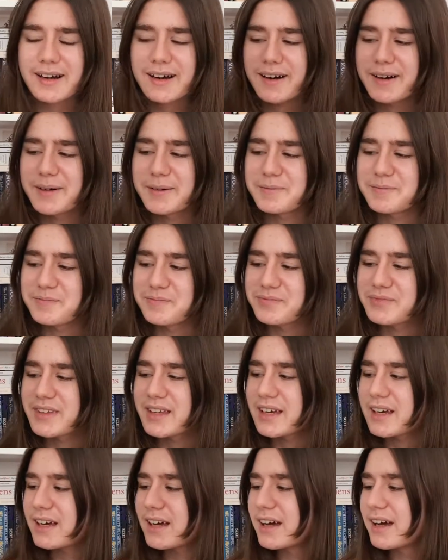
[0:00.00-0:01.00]

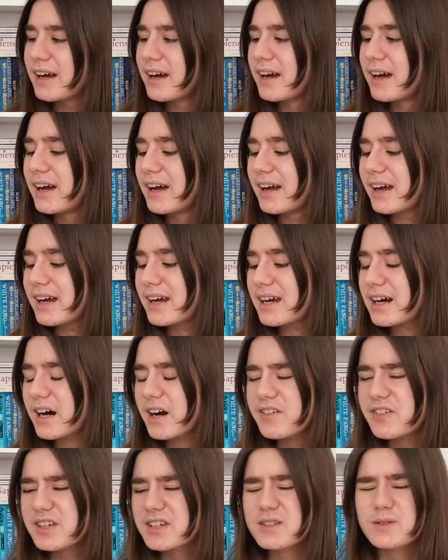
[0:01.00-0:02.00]

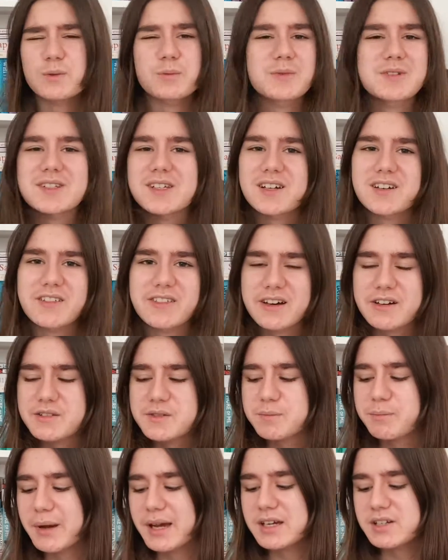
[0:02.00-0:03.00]
I think it's almost like
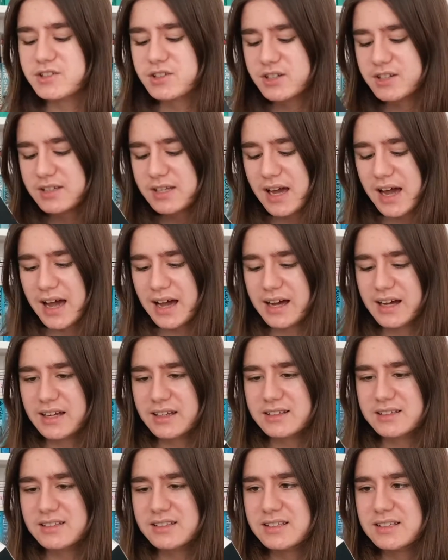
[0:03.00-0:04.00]
1,000 pages,
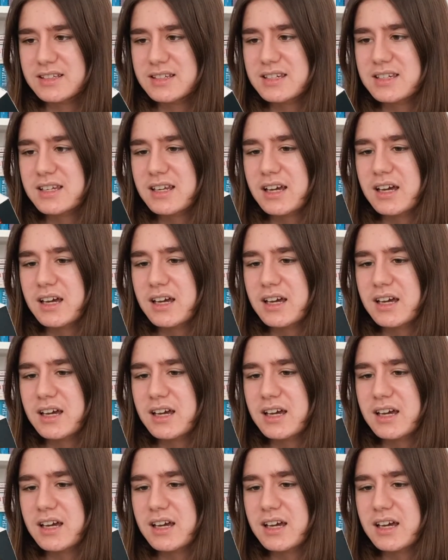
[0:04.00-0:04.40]
and